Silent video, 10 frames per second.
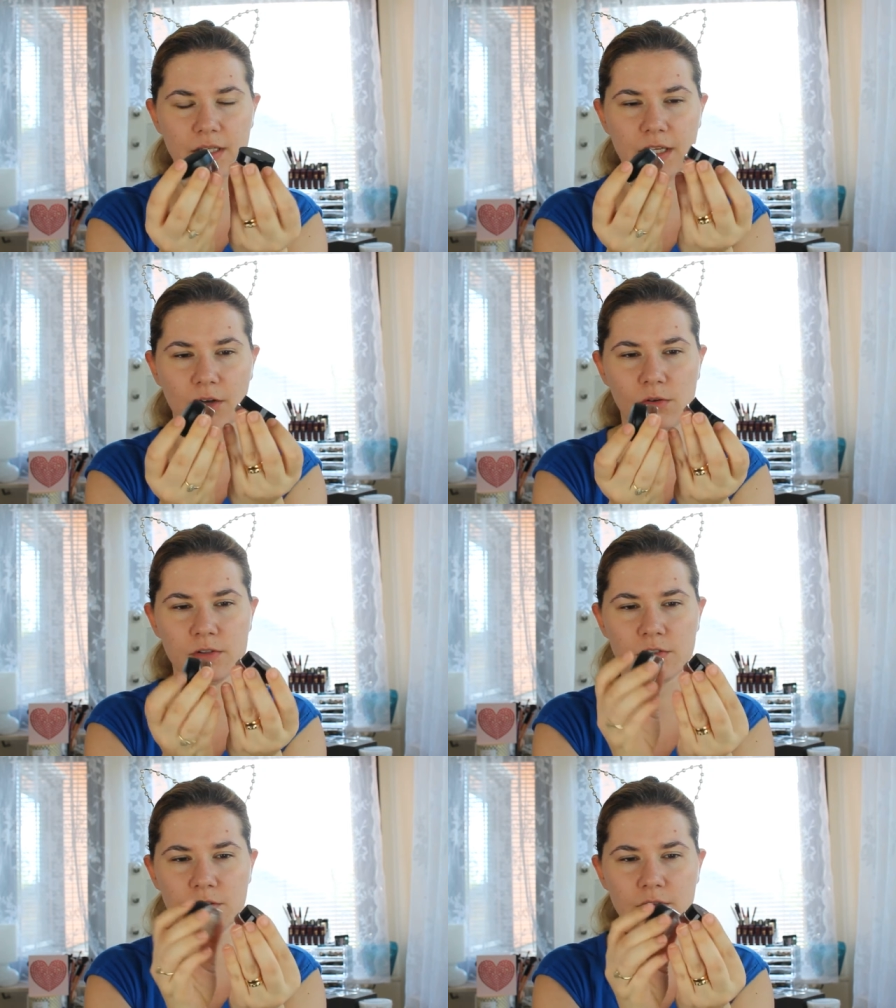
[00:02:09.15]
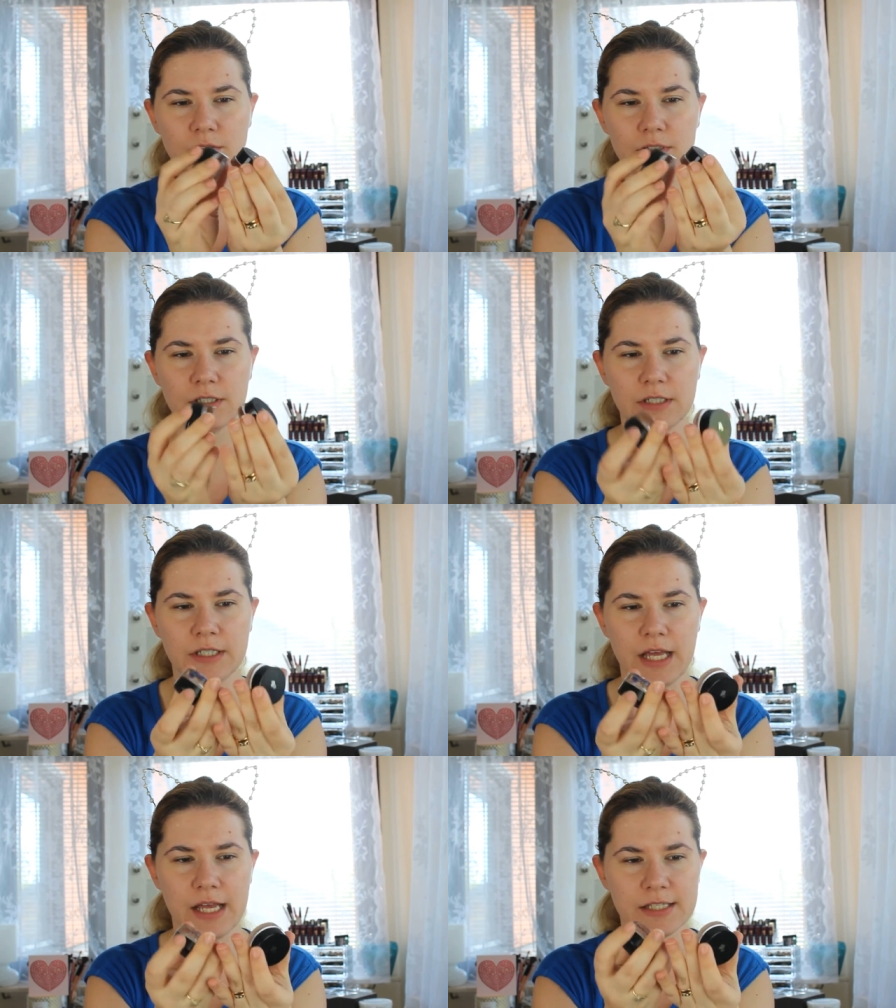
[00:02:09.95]
Uh, also
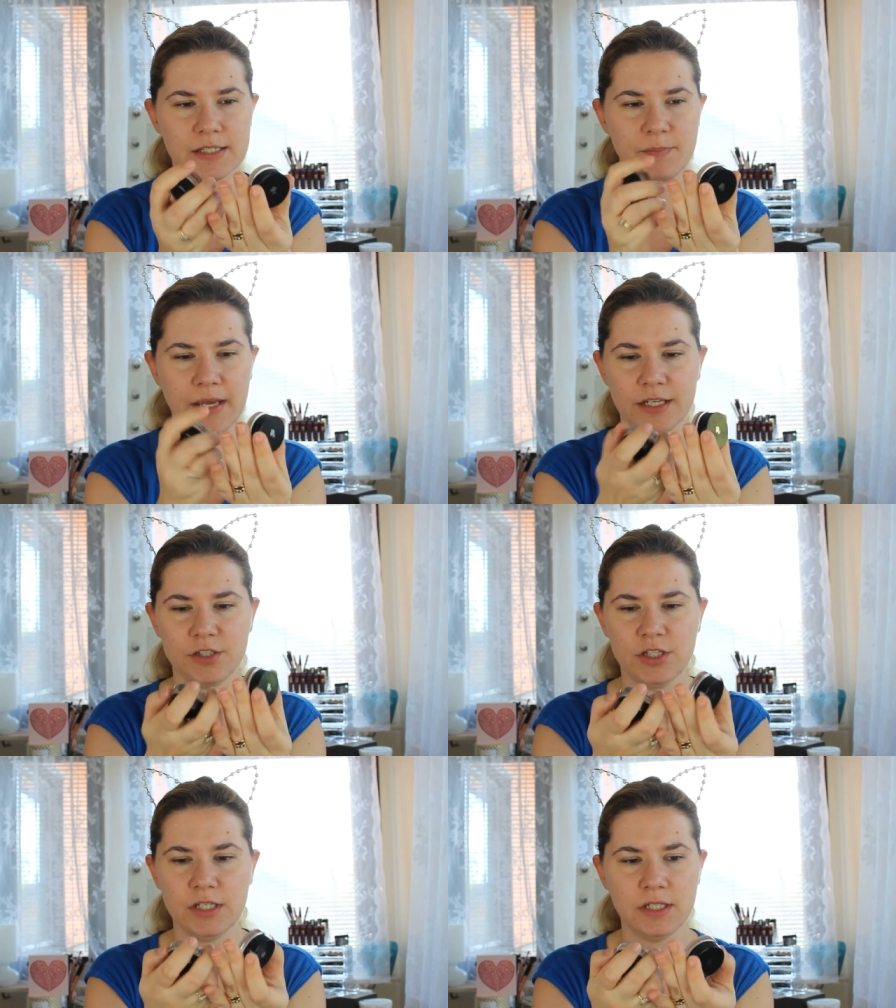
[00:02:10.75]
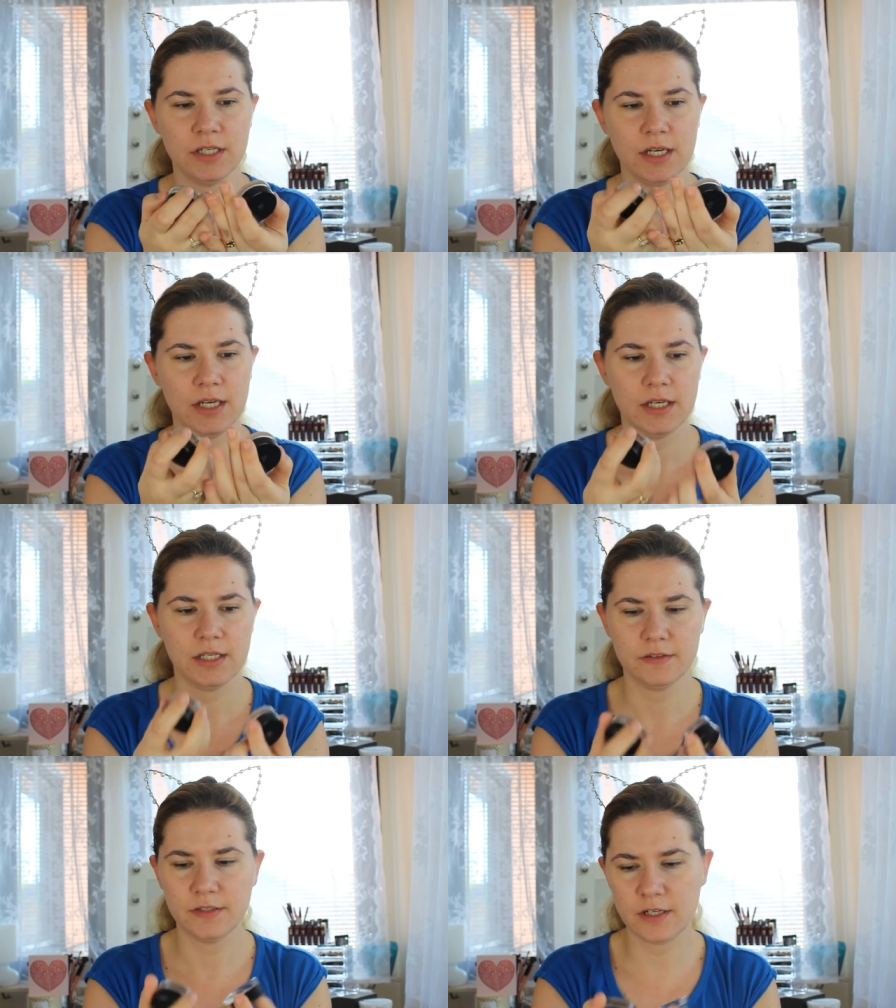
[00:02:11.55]
glass packaging.
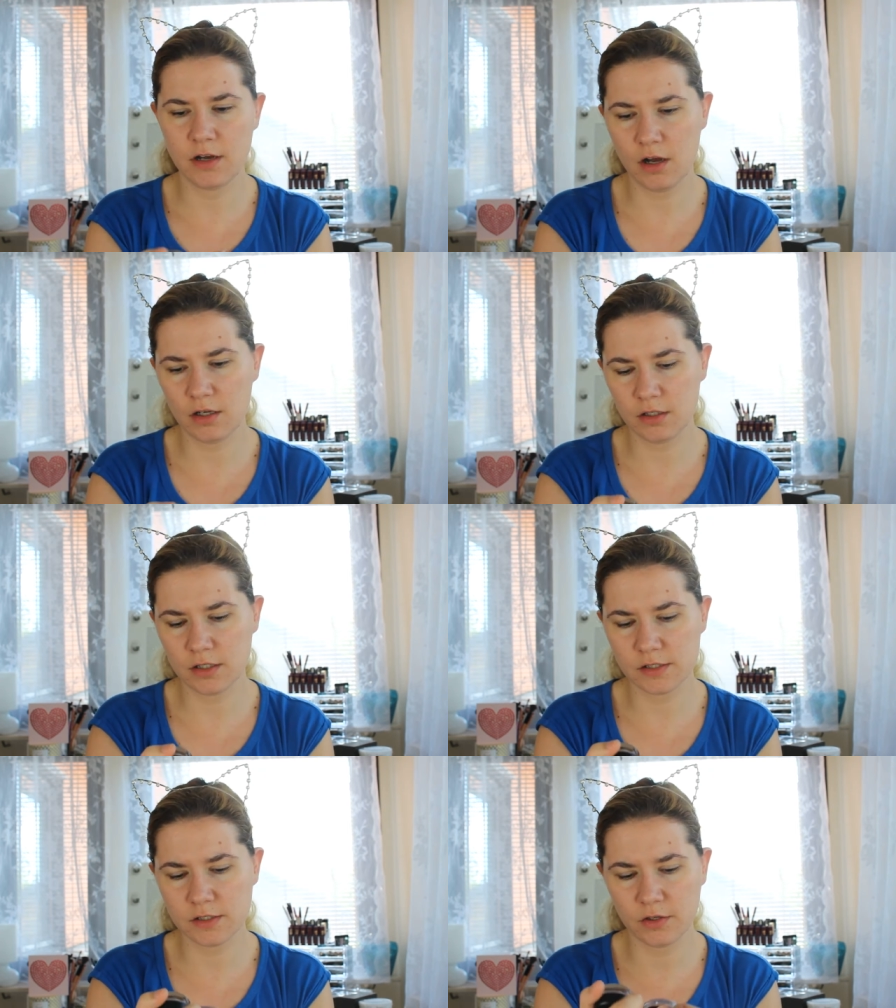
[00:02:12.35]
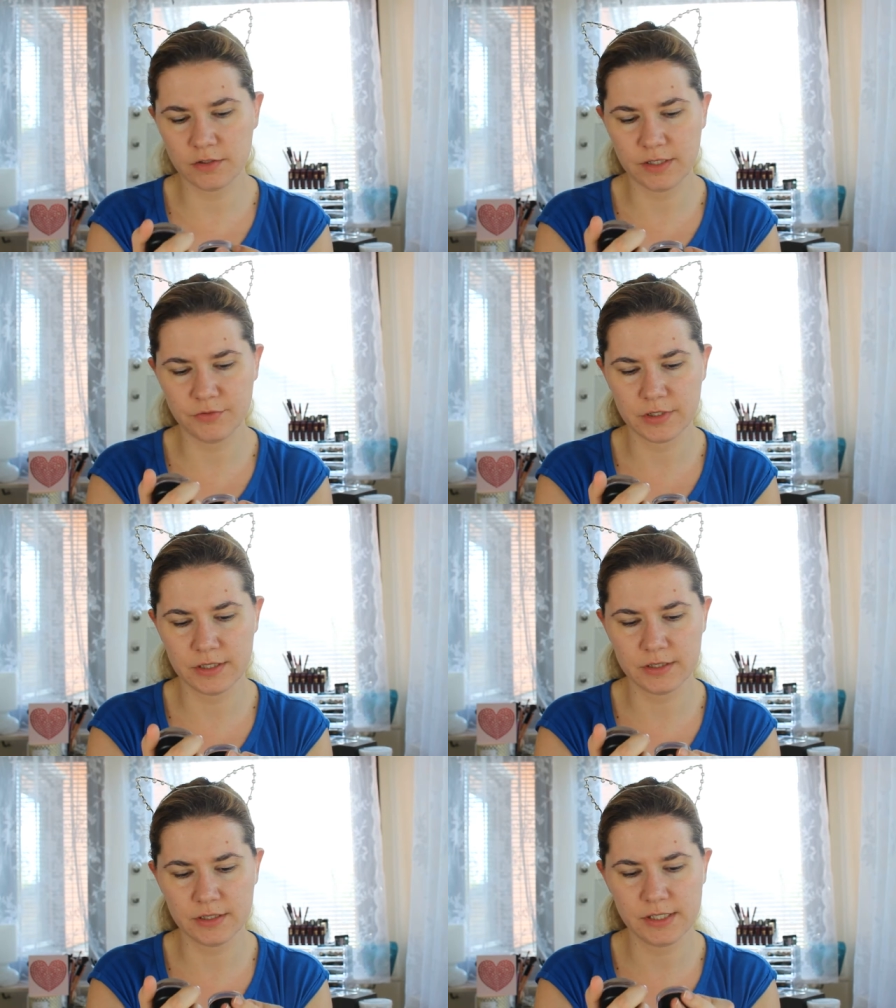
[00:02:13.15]
The colors are
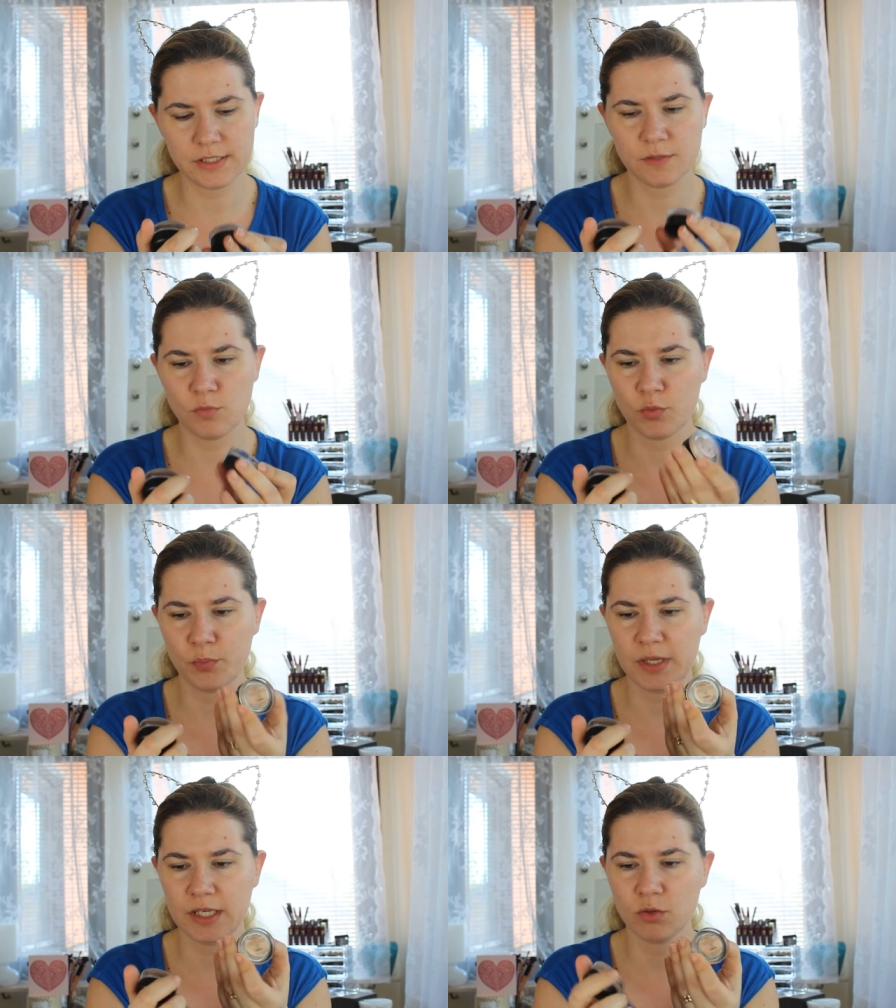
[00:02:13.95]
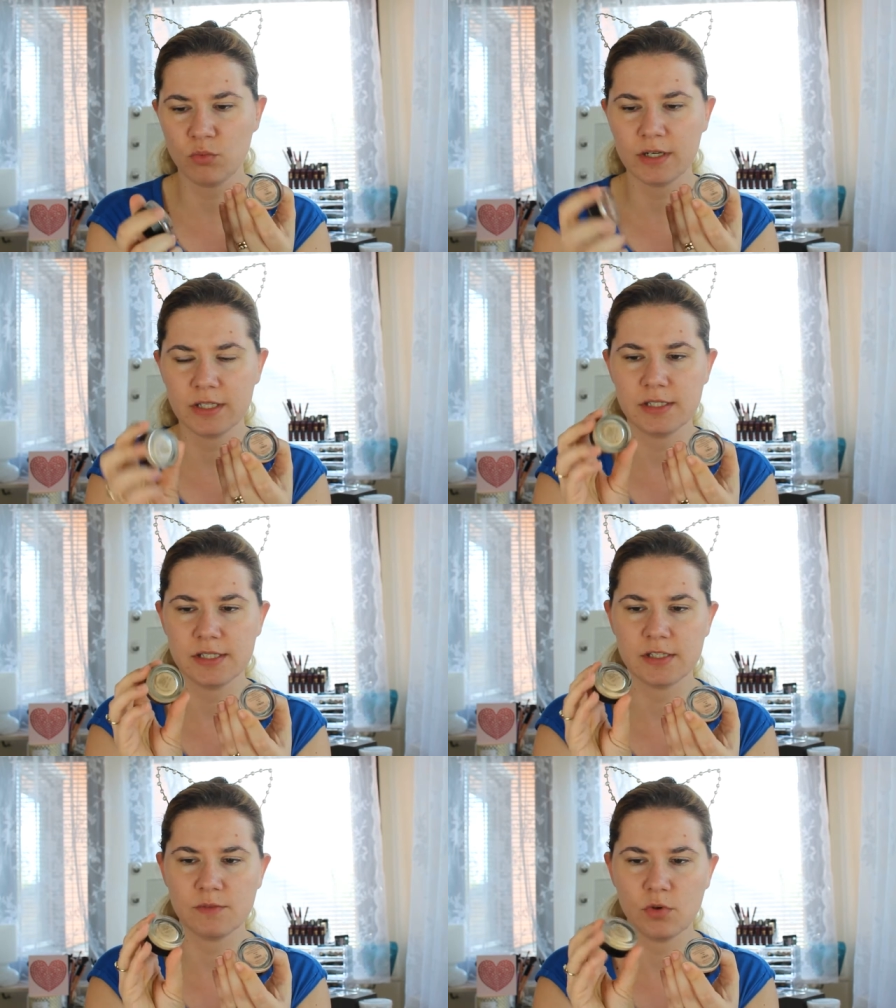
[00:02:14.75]
different. This is more pinky one and
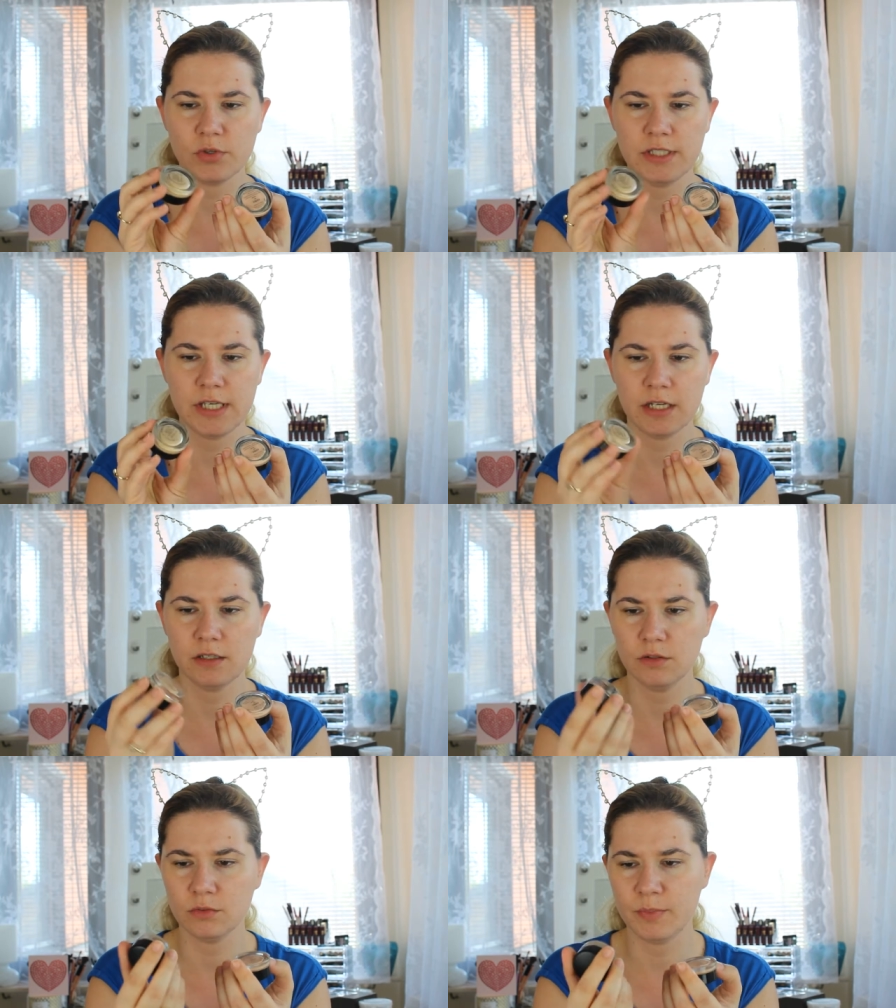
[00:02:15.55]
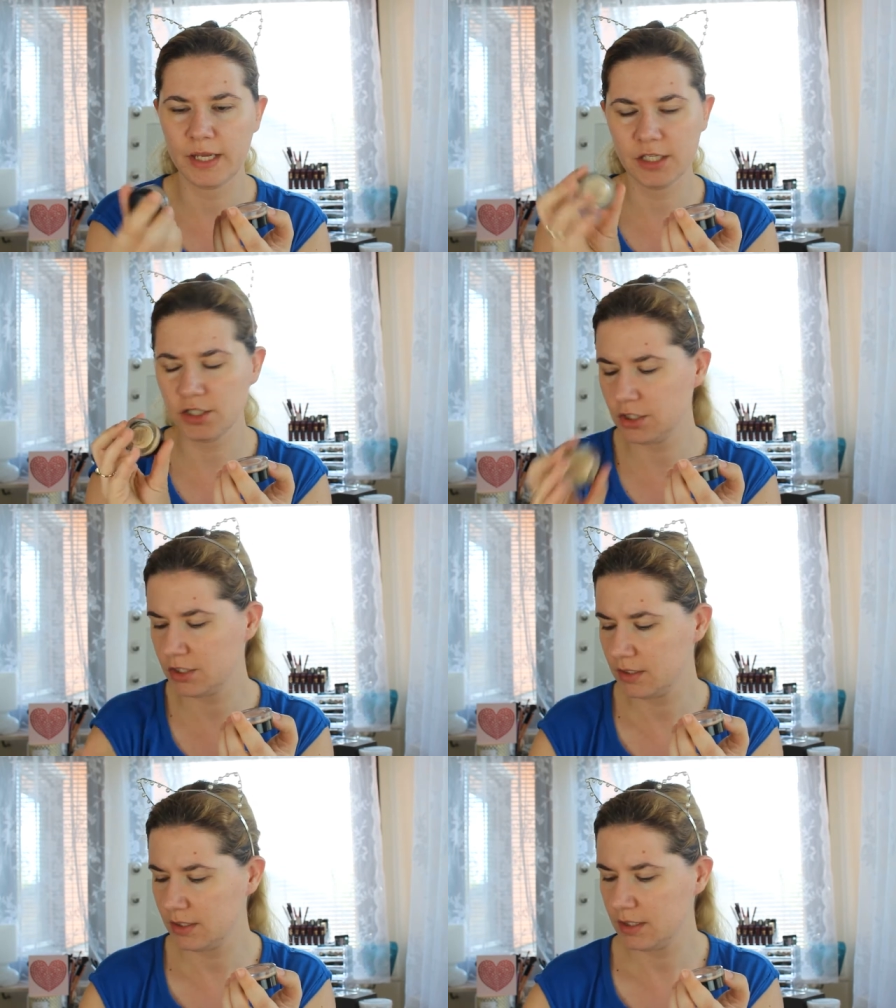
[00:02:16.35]
this is more yellow
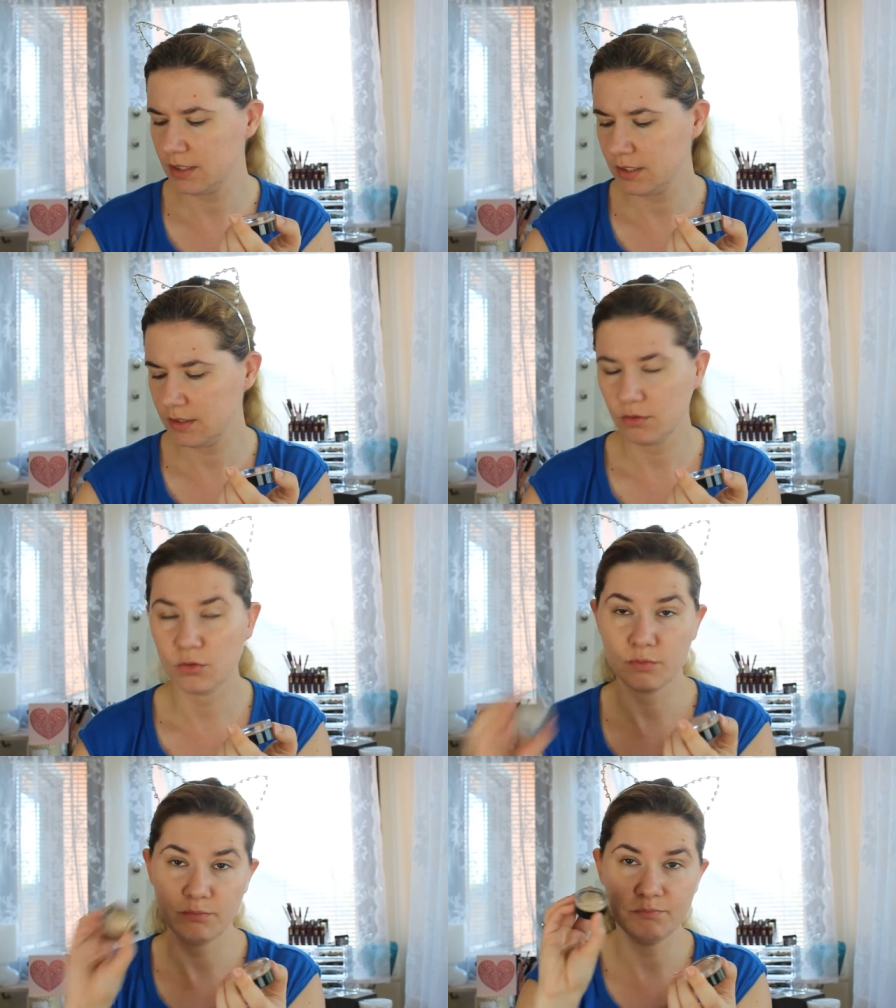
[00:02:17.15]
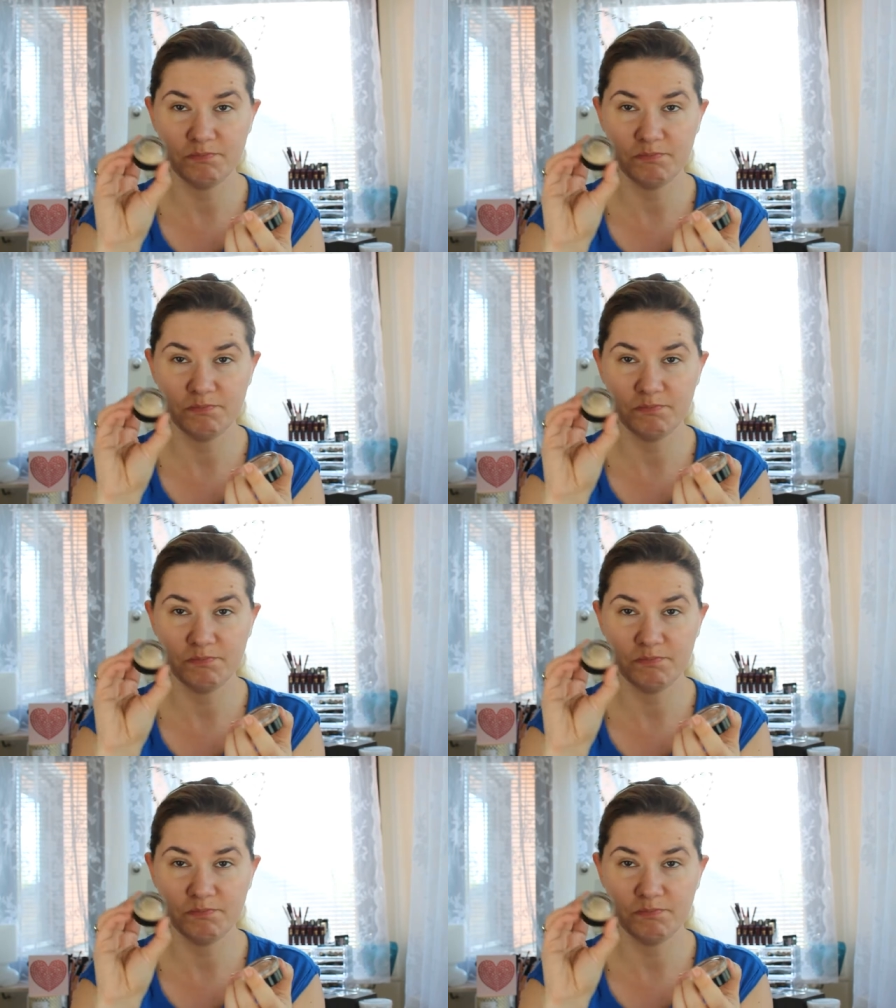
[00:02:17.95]
beige or